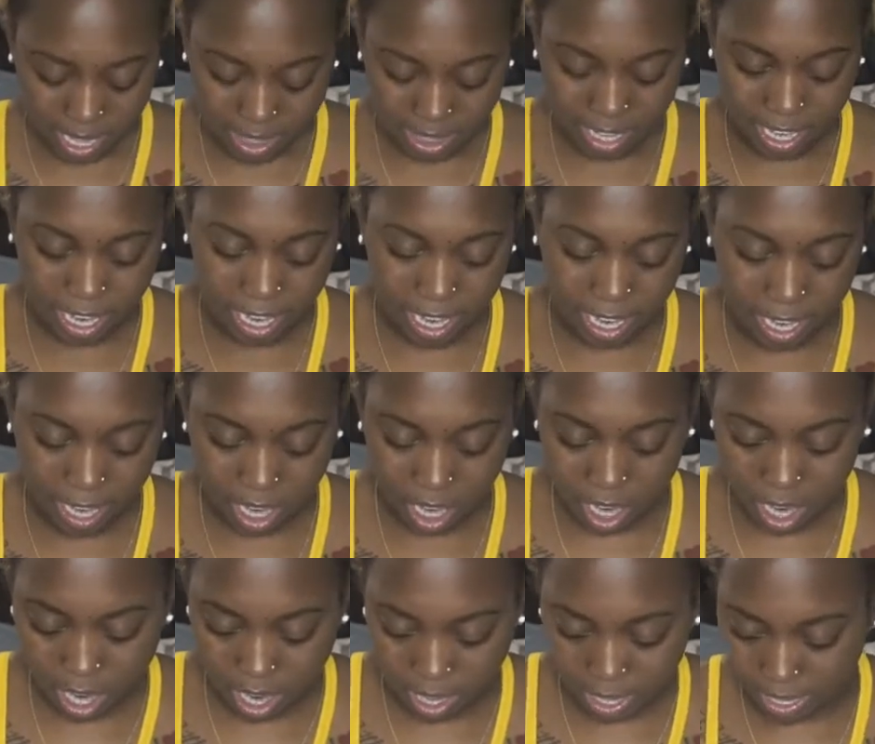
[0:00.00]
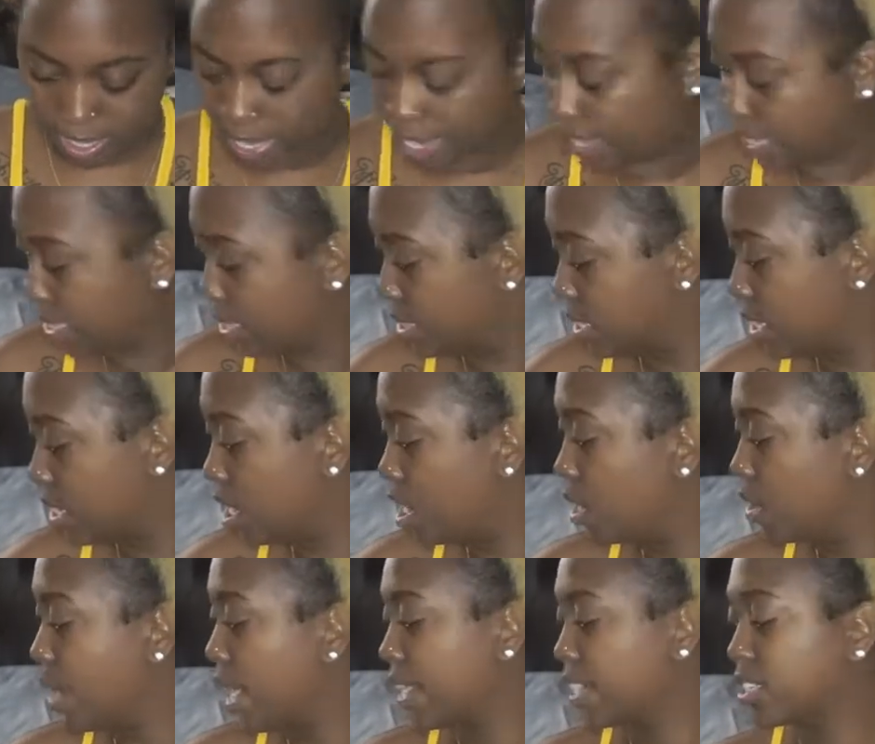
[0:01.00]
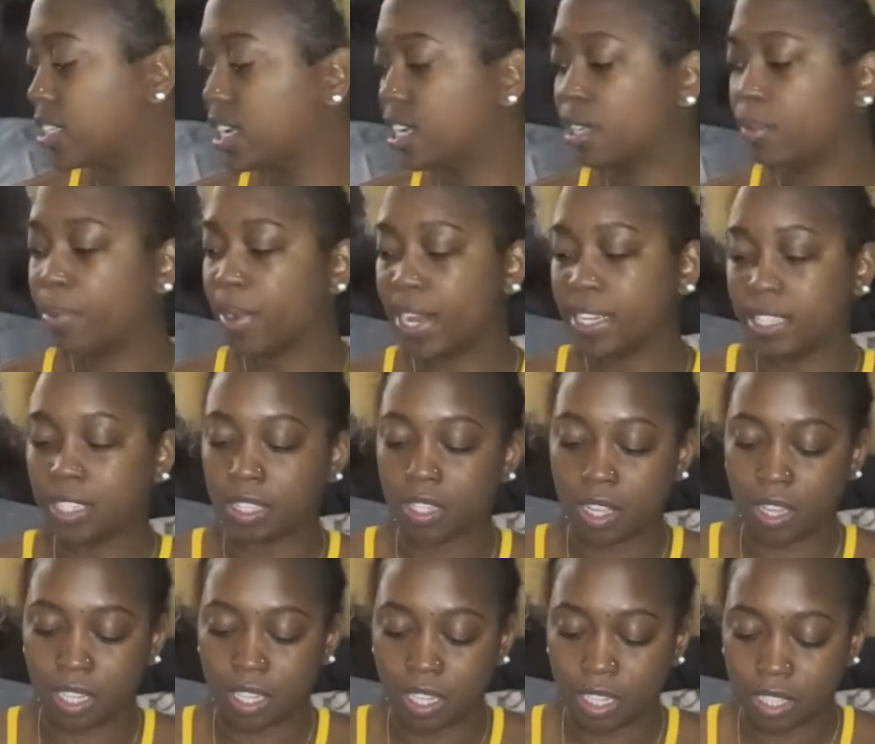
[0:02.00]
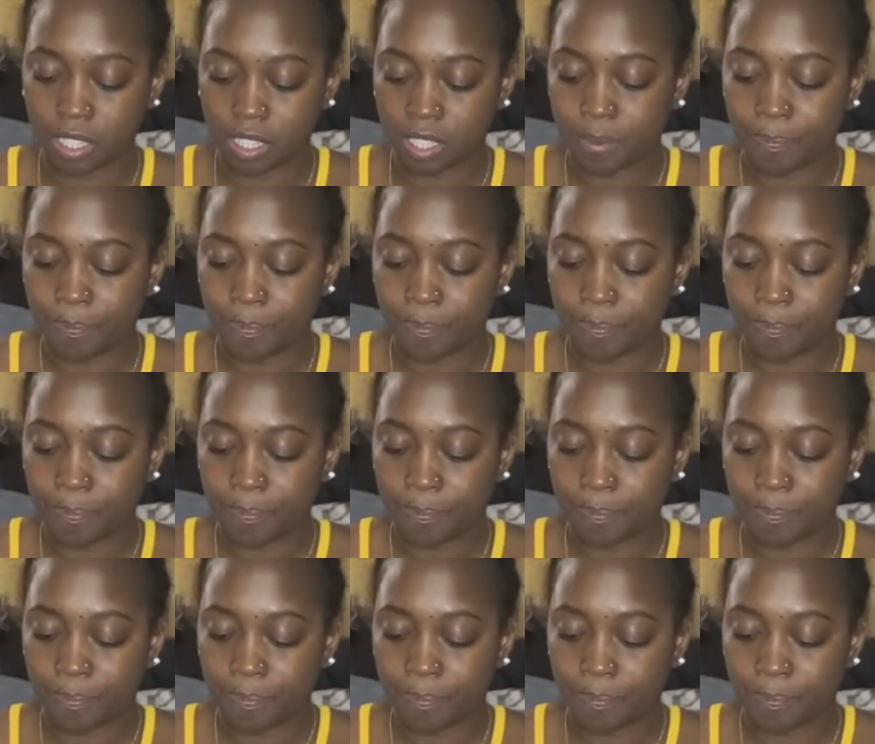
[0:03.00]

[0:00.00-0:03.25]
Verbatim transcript: they are an 18. Oh, I can tell you the prices on these.